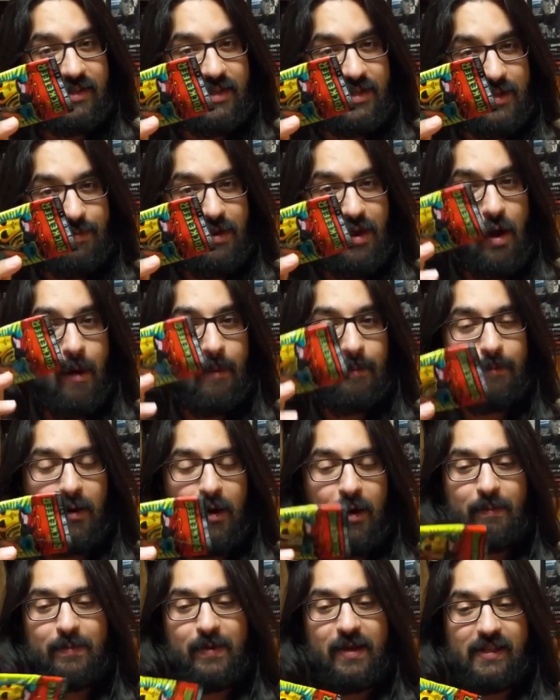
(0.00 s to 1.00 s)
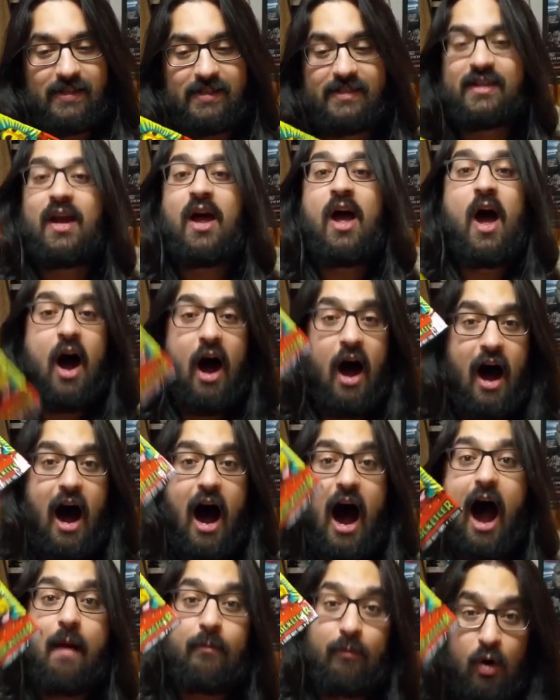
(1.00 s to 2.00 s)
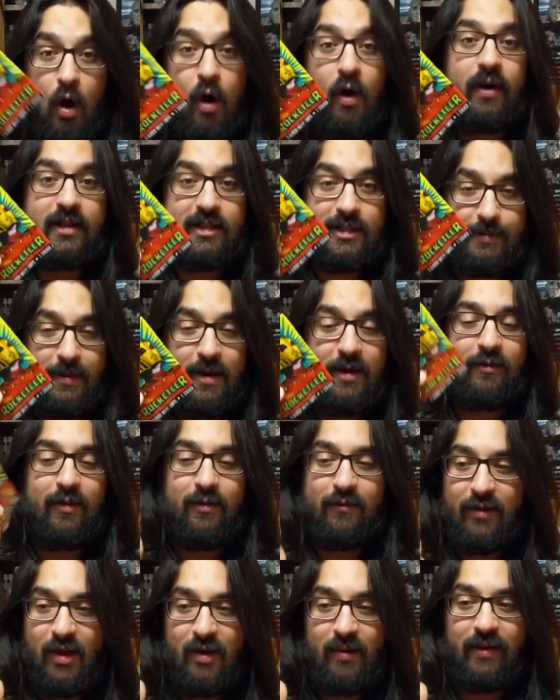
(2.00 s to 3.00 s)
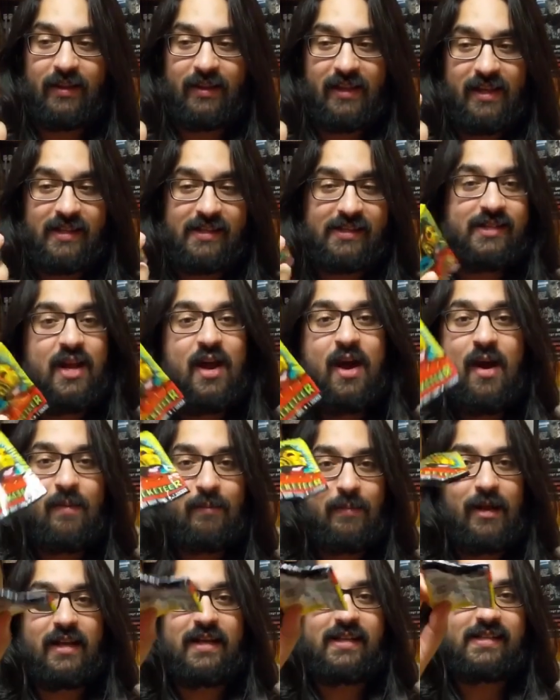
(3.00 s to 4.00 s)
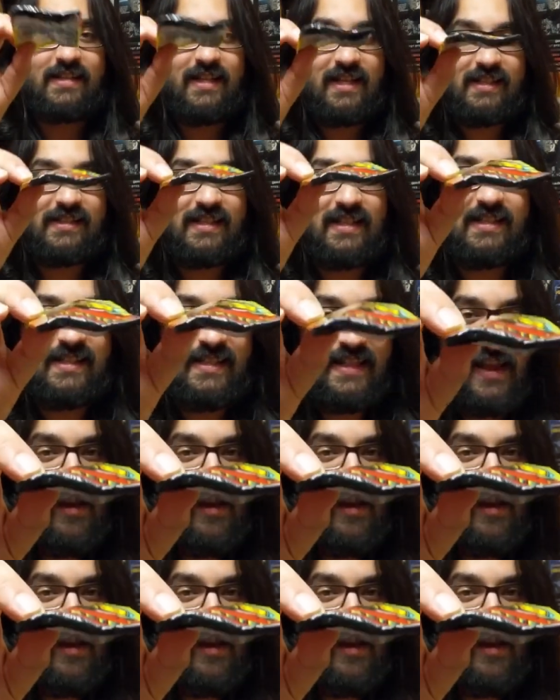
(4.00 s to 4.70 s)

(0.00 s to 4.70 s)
this to me on purpose, I'm going to be reviewing these. Because this is